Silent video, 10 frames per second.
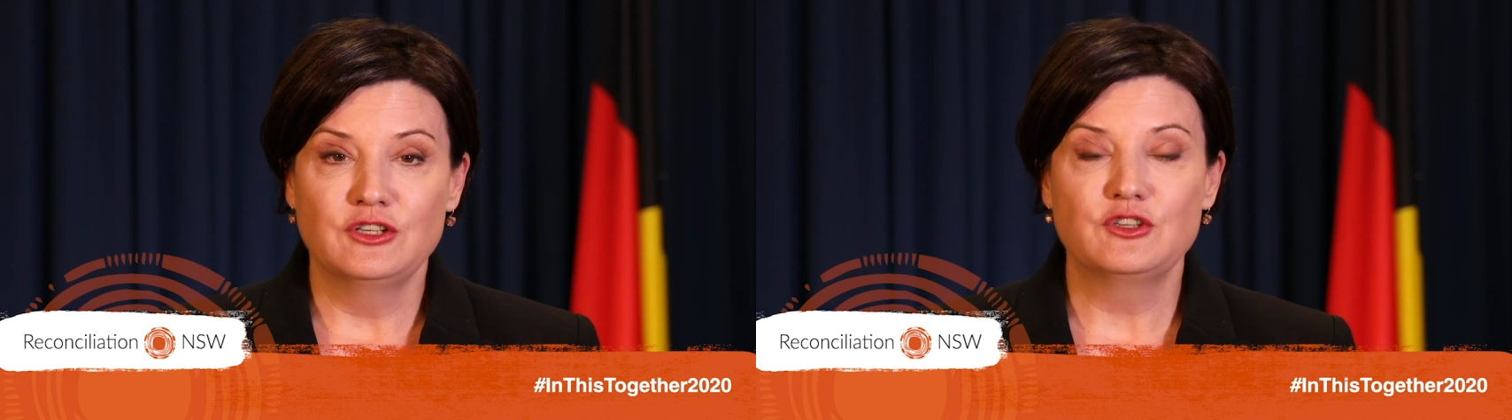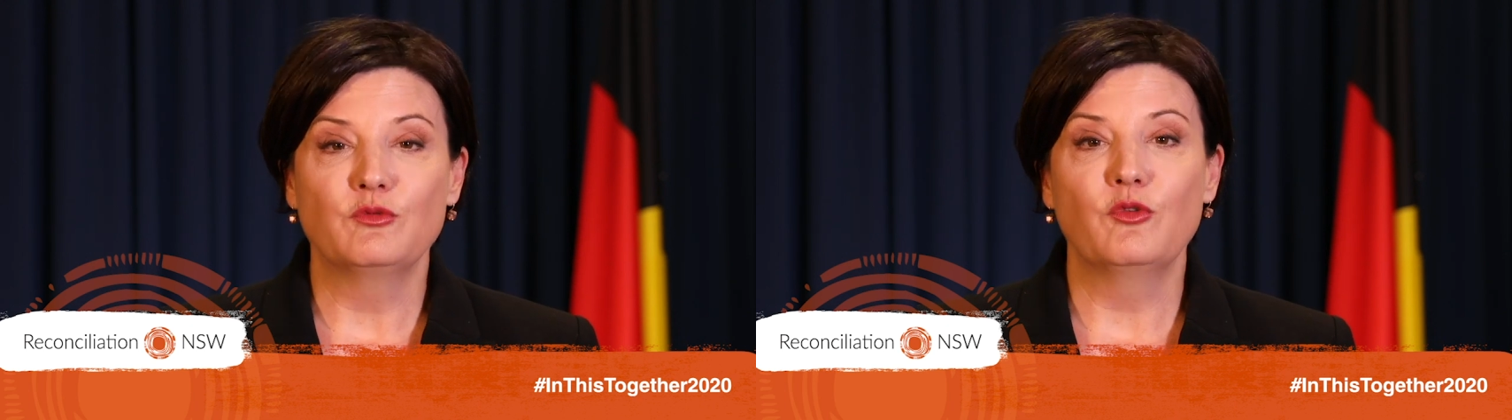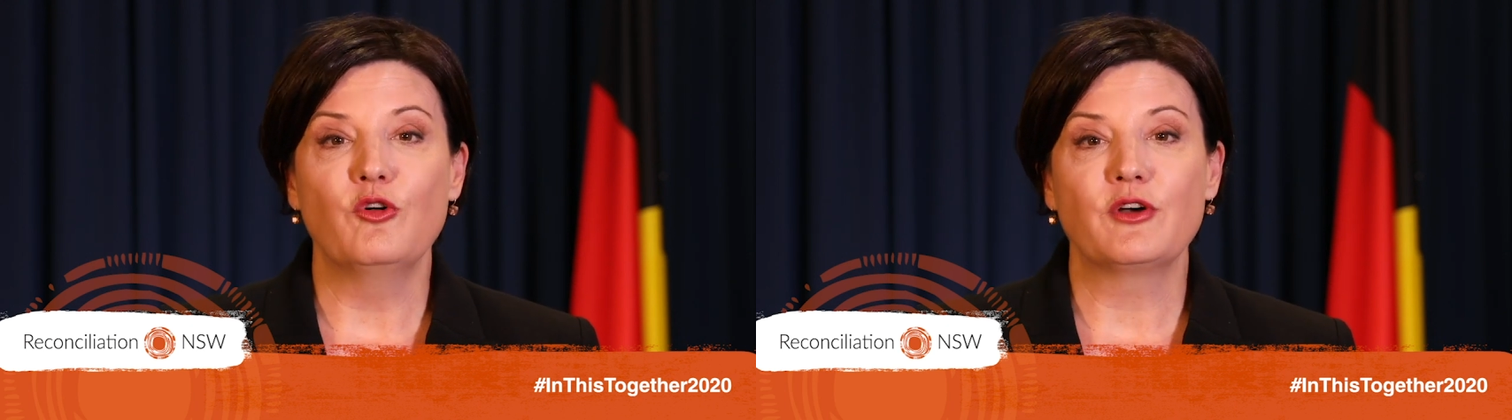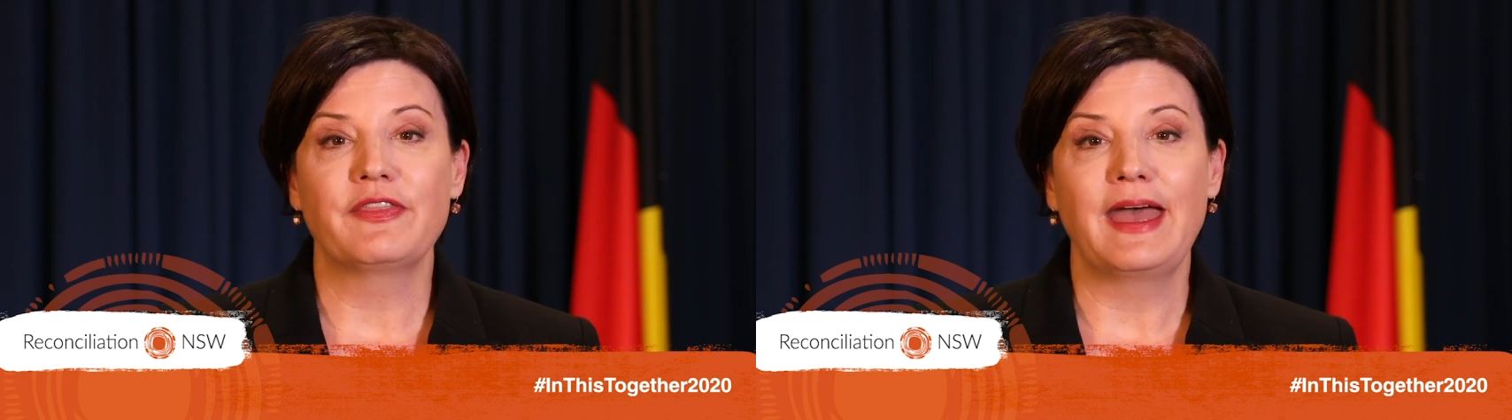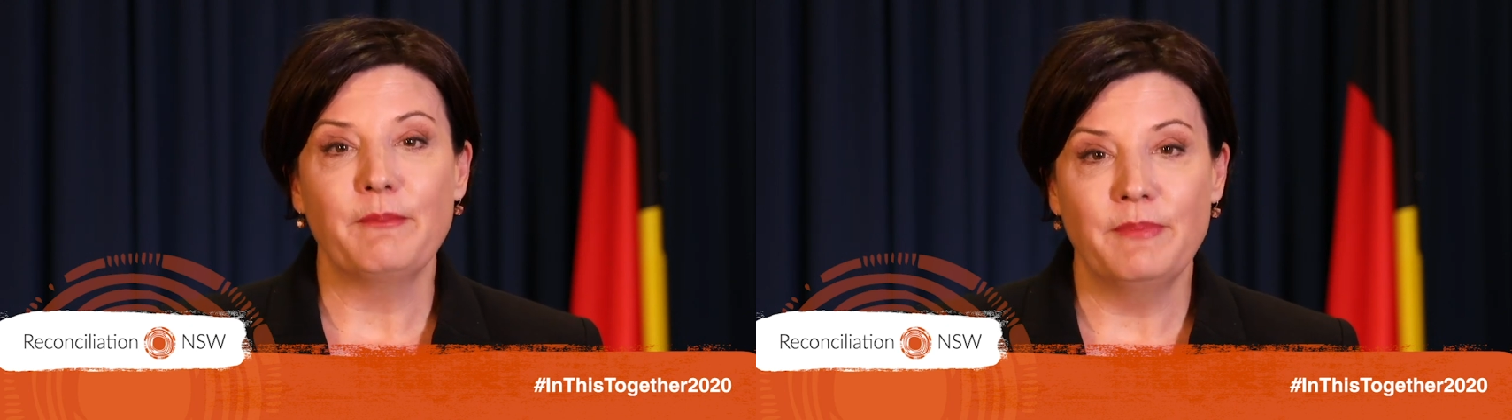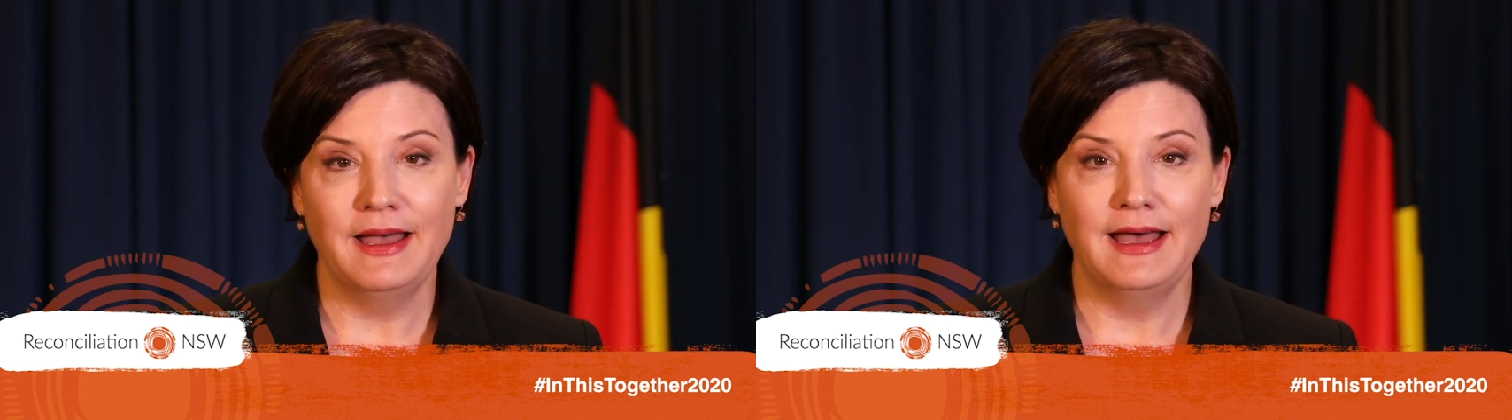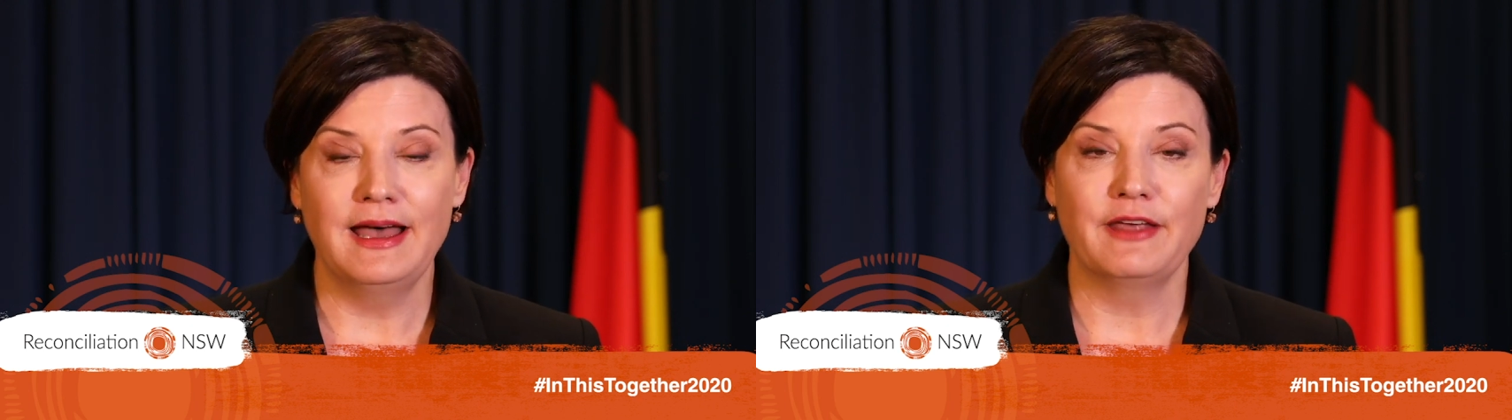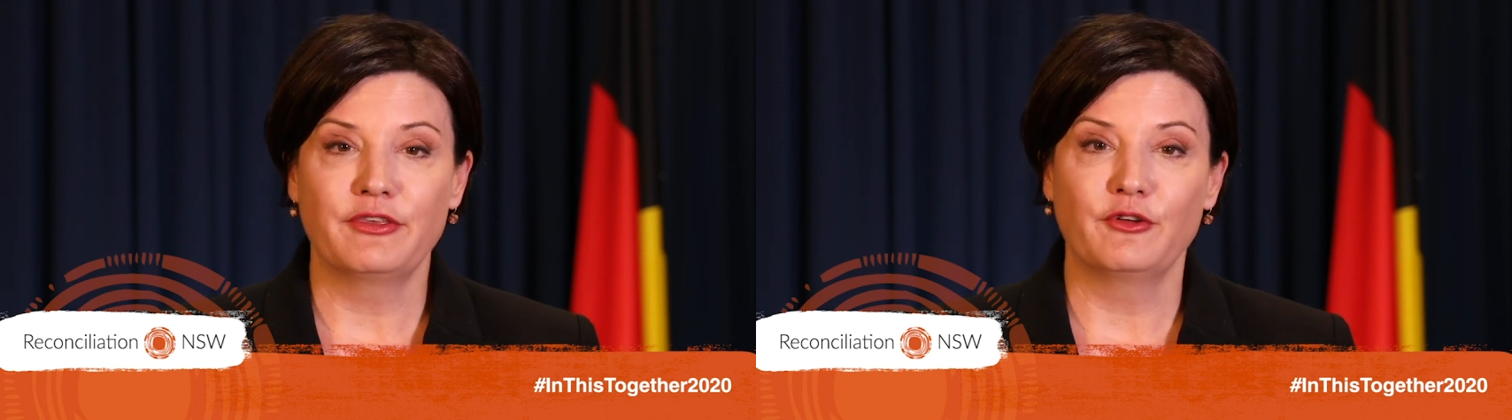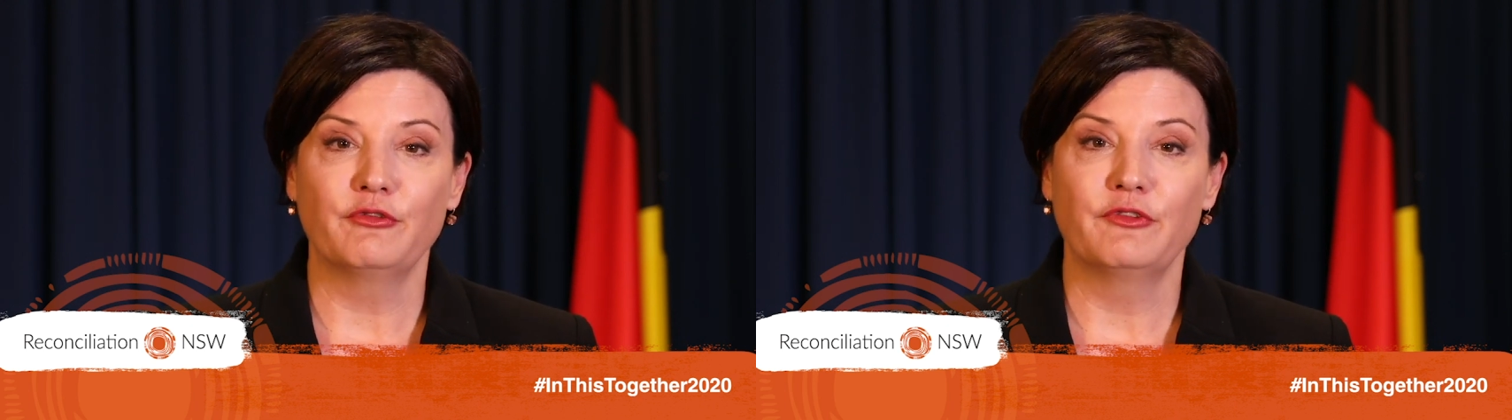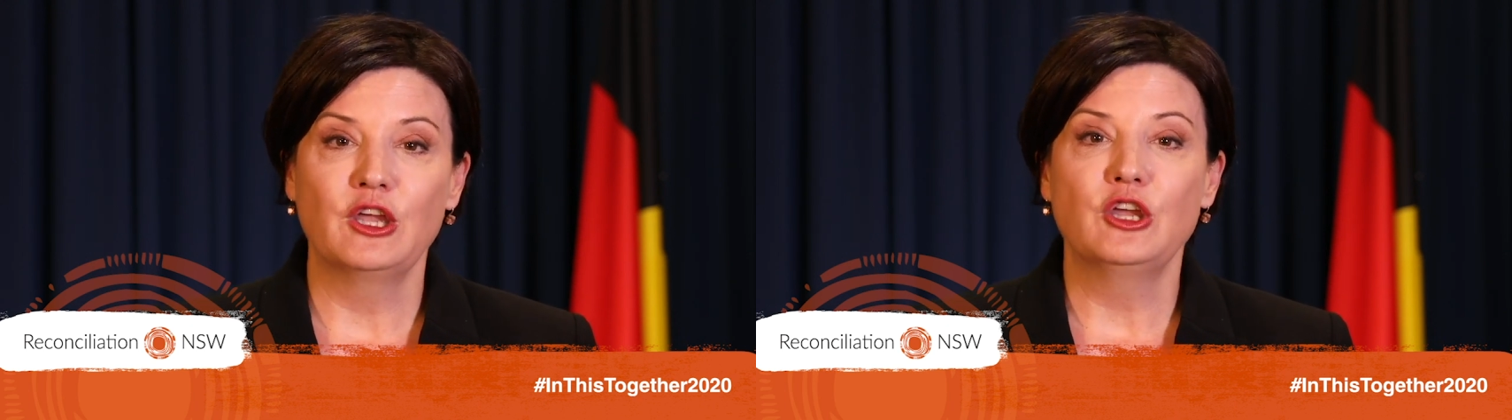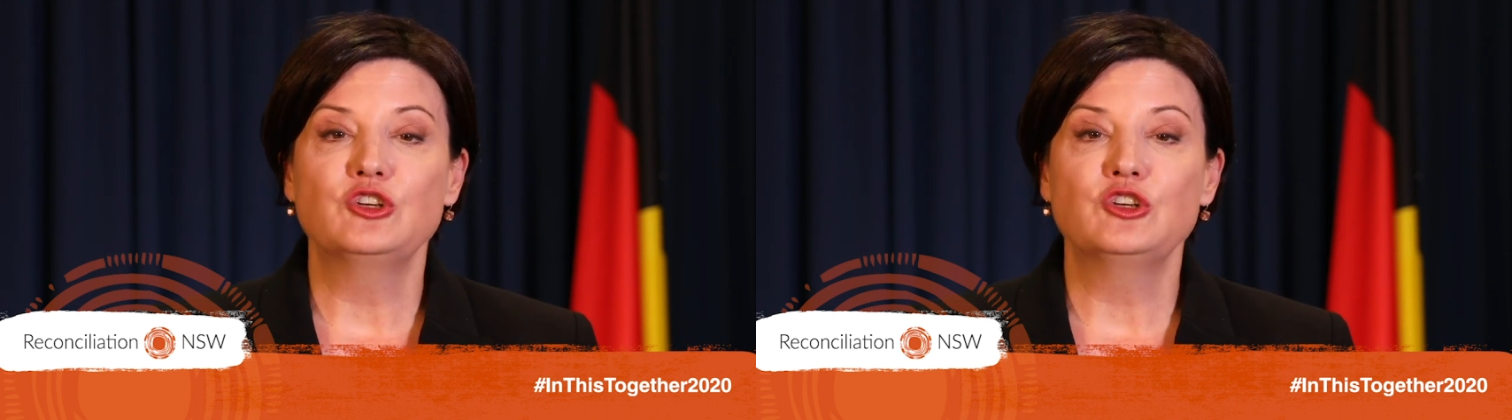to walk that path of